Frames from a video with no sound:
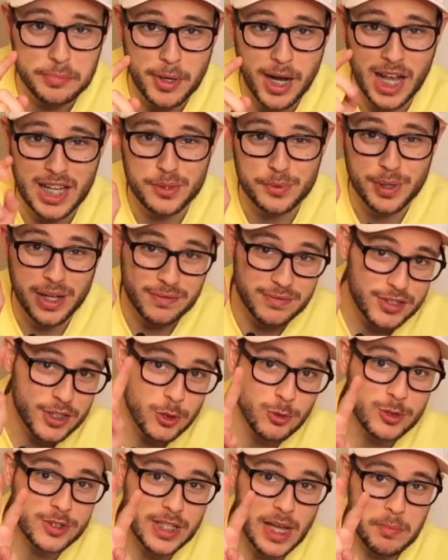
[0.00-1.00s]
the box, we have
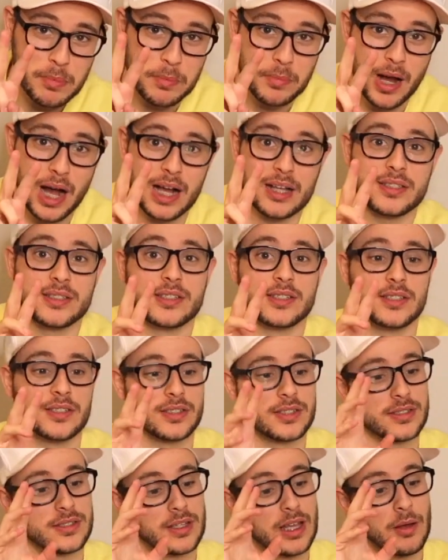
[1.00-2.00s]
two separate
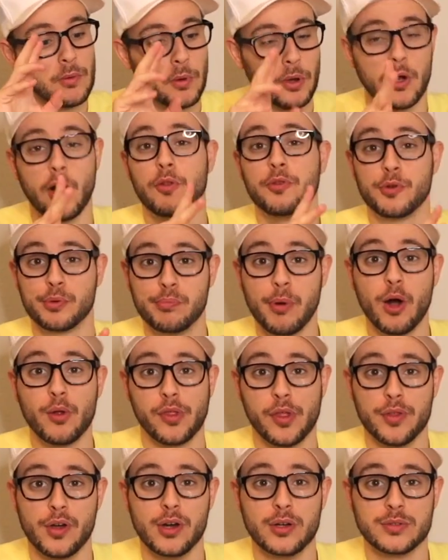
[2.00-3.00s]
boxes, and we'll go through
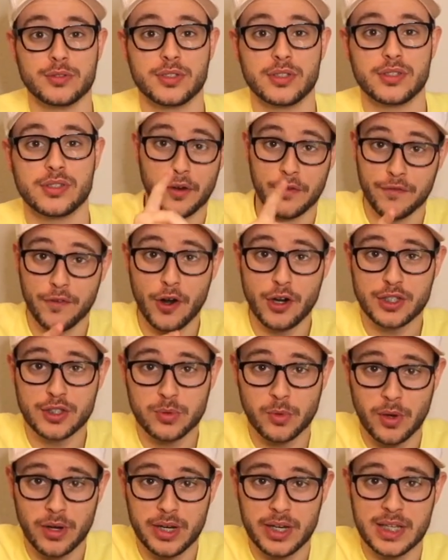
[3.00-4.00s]
both of those. The
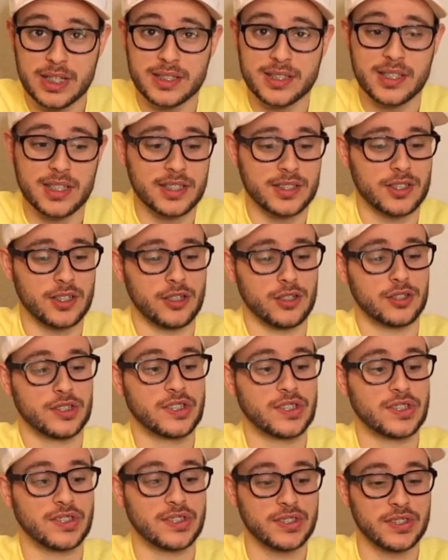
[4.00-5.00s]
first one is this
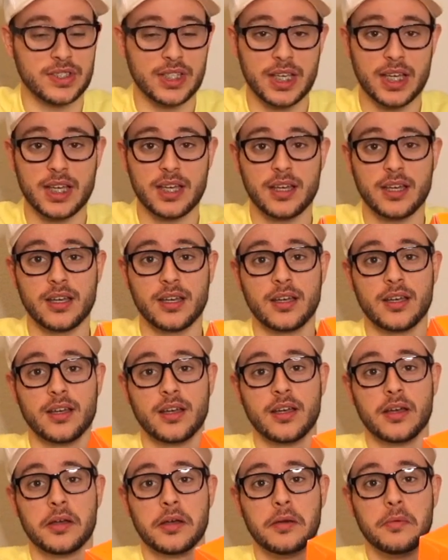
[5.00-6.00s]
sick
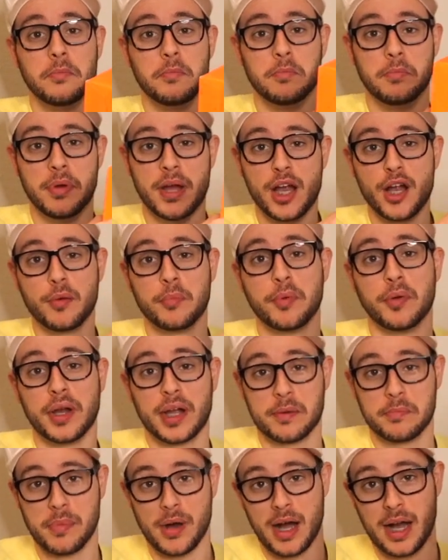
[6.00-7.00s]
bear
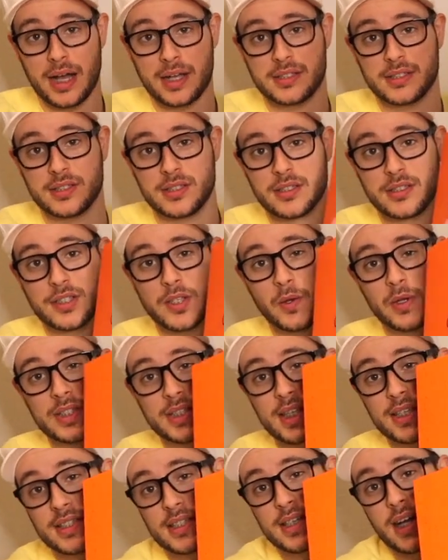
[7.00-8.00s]
brick box. So it
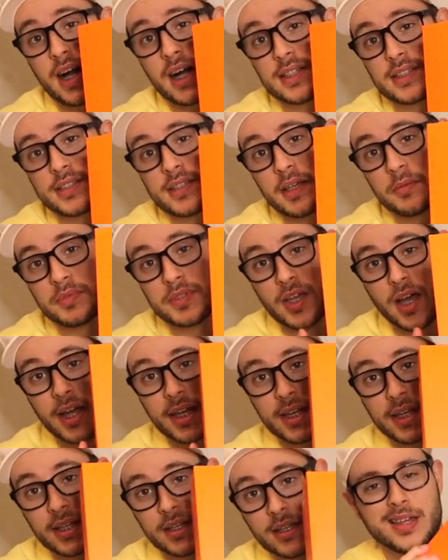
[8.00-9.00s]
says concepts
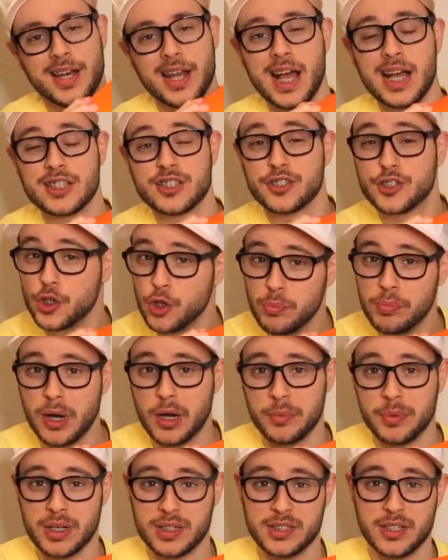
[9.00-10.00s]
on it, and then it has two
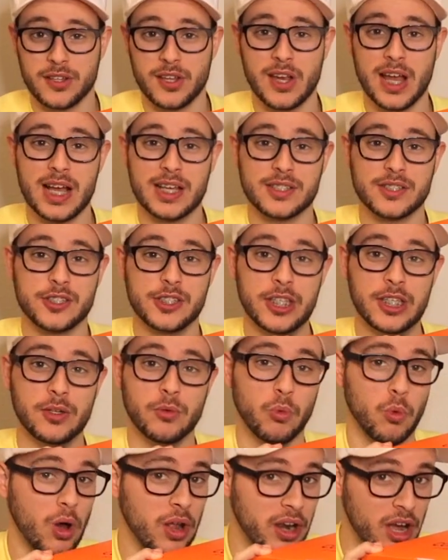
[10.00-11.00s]
bear bricks in there. It has the
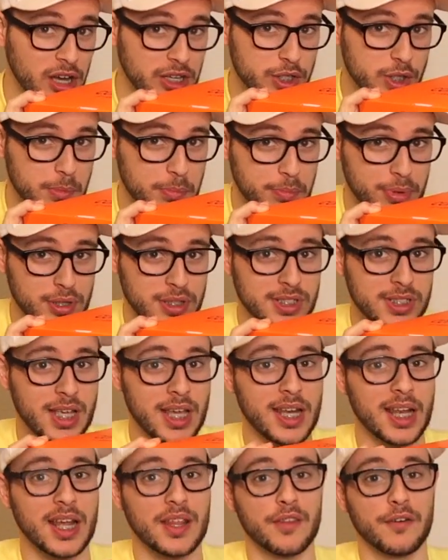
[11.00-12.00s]

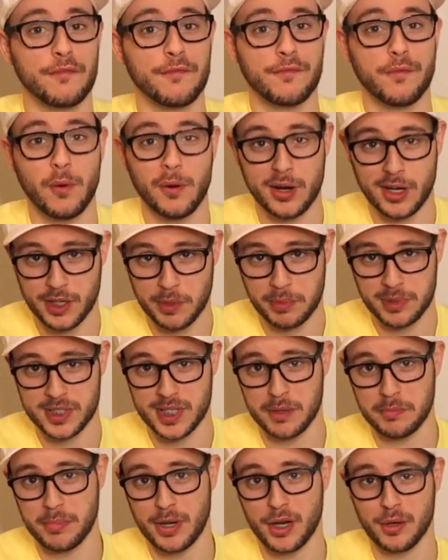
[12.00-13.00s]
100% and the
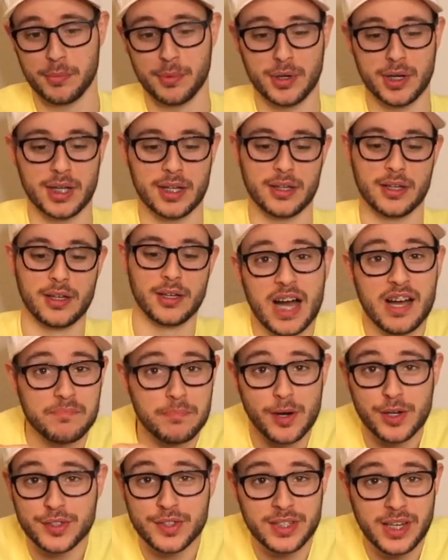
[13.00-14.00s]
400% bear brick. I've
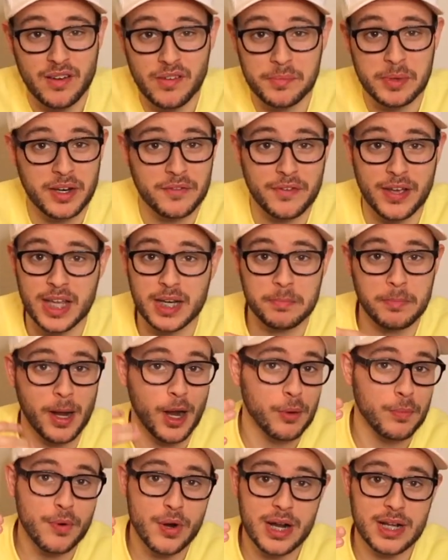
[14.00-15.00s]
personally never been a fan of
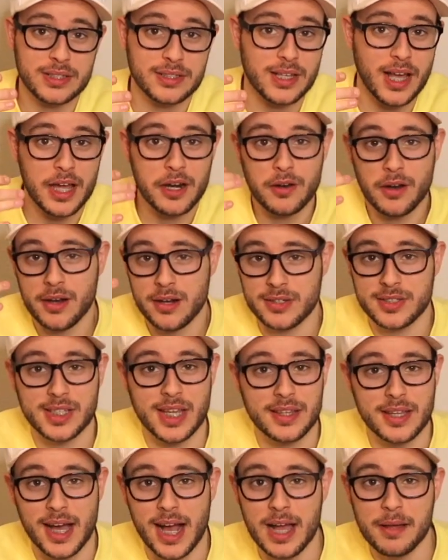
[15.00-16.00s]
bear bricks. I don't
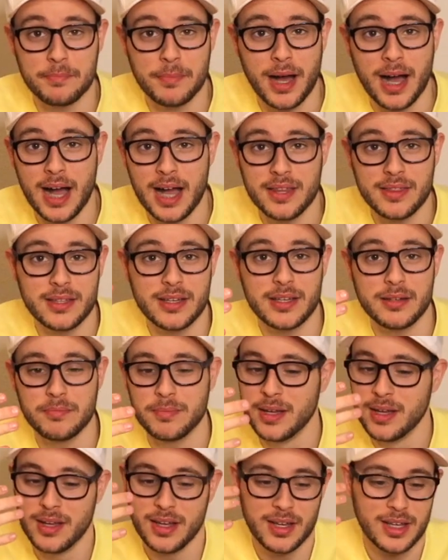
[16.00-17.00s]
understand the hype behind
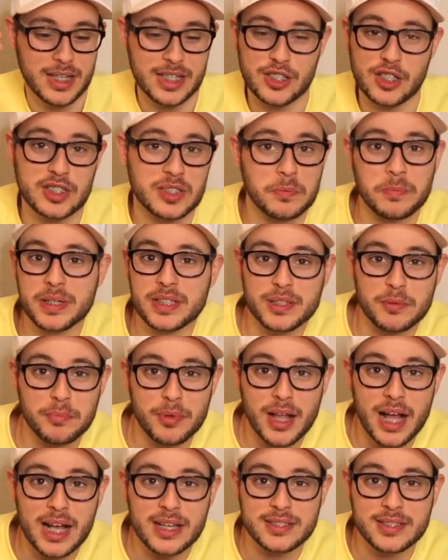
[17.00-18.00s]
them. It's just a piece of
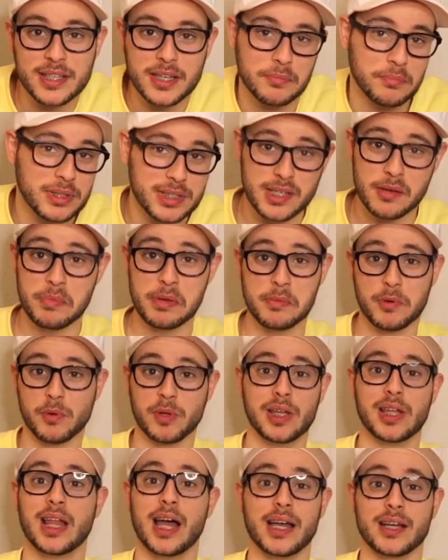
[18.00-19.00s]
plastic, but some people
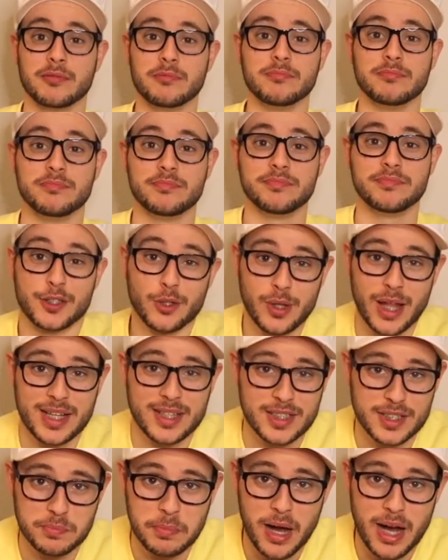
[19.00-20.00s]
really like them. I do like
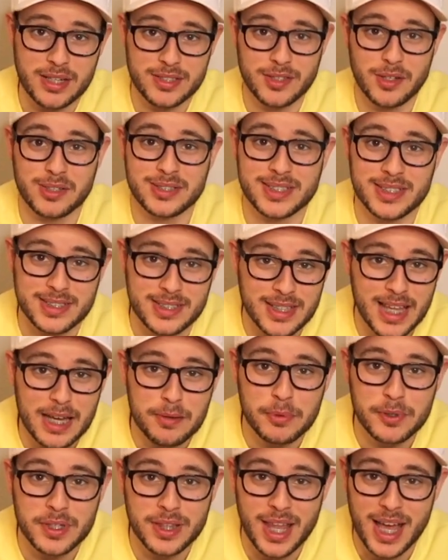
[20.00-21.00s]
this box though, because it's
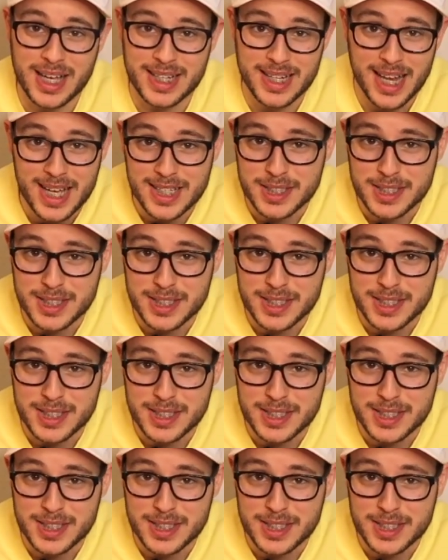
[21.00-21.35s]
labeled like an